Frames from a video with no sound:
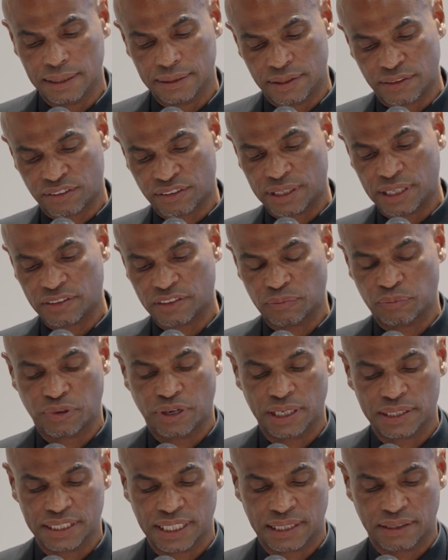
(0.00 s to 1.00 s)
discuss a
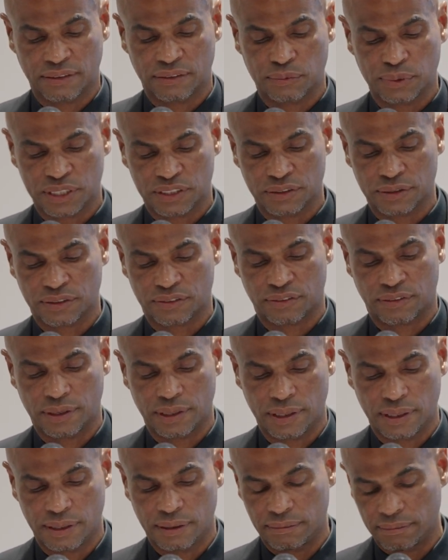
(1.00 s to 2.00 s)
project which is
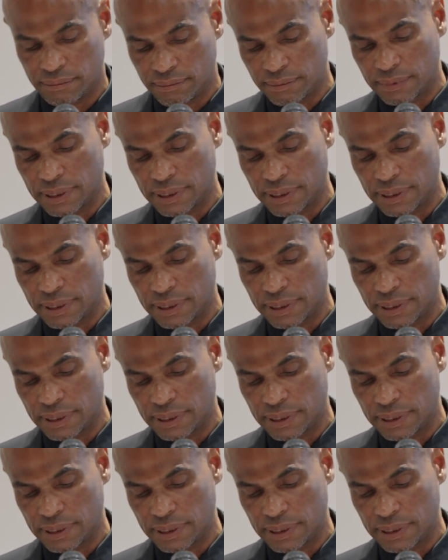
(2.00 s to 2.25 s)
the